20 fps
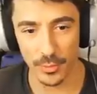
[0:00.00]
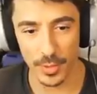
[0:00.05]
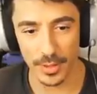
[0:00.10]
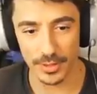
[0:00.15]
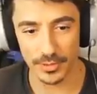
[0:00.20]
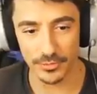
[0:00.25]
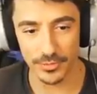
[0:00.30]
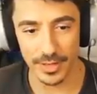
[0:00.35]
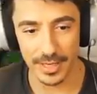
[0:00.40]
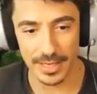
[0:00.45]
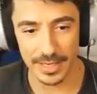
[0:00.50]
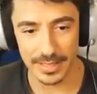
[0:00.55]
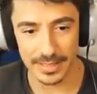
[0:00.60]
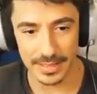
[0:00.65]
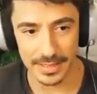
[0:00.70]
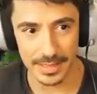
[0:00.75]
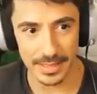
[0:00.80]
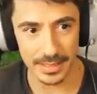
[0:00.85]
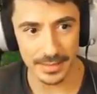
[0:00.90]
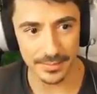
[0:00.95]
one, really,
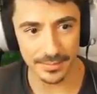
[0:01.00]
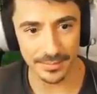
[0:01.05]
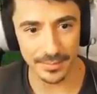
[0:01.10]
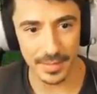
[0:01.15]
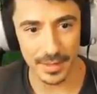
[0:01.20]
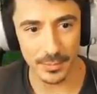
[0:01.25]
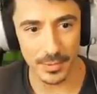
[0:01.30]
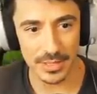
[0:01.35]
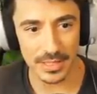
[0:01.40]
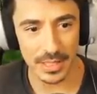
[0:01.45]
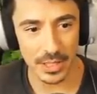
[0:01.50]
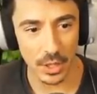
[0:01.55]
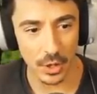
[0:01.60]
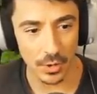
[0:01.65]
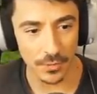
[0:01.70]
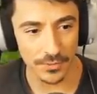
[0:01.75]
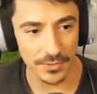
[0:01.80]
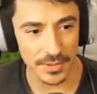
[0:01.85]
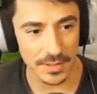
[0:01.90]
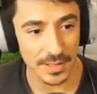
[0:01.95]
isn't it? And where's the
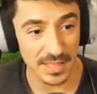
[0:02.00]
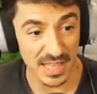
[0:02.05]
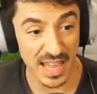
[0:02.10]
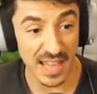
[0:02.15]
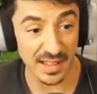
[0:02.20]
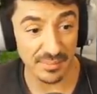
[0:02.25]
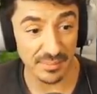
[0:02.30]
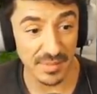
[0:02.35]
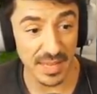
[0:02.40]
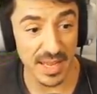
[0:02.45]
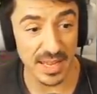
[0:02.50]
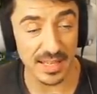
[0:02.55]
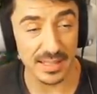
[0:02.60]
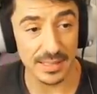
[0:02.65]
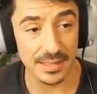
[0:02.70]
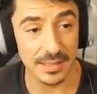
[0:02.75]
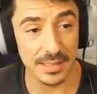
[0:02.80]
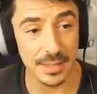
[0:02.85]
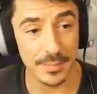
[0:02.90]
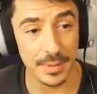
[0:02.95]
goths? Yeah, yeah,
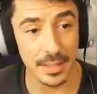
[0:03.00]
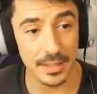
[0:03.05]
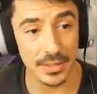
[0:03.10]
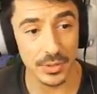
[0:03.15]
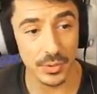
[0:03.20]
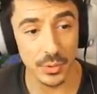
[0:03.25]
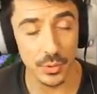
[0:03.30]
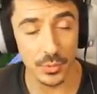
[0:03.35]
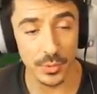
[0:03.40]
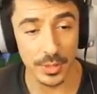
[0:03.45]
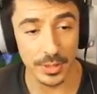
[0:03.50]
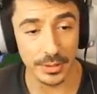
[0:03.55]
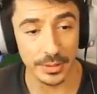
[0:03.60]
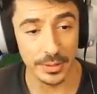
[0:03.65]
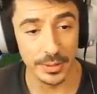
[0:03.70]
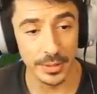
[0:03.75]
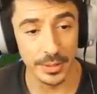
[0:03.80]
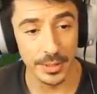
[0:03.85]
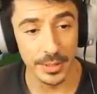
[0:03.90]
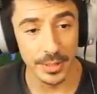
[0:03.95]
it's similar sort of one.
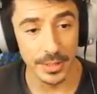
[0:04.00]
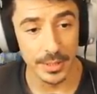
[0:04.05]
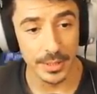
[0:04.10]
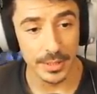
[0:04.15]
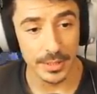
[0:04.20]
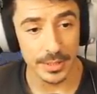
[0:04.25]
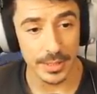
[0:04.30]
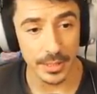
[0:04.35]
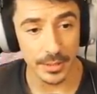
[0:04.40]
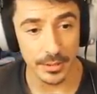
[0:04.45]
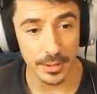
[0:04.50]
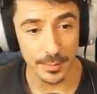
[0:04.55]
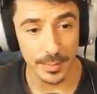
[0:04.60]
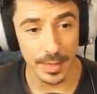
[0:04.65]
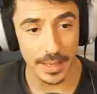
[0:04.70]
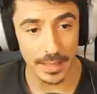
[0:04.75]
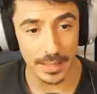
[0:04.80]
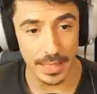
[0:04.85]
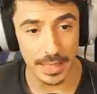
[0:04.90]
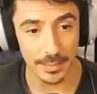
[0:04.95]
So they're
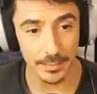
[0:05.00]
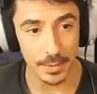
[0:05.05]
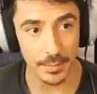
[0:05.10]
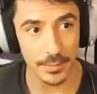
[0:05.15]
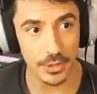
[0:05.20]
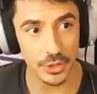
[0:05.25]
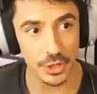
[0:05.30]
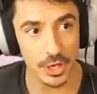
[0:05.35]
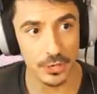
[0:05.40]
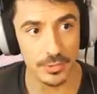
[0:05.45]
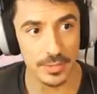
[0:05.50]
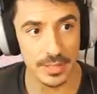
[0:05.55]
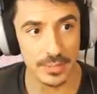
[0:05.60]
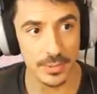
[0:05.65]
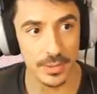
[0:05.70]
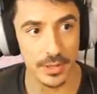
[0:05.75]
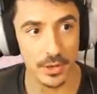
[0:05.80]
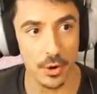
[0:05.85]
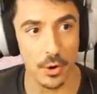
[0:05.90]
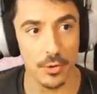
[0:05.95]
playing Keeping Up with the Joneses
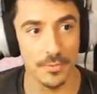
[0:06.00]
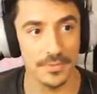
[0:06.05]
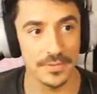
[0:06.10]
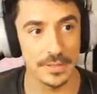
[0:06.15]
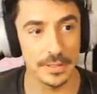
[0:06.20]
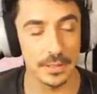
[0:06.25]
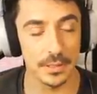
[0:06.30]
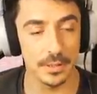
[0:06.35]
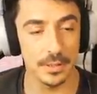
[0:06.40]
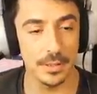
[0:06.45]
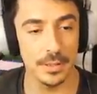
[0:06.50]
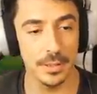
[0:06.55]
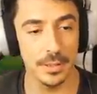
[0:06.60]
with the goths.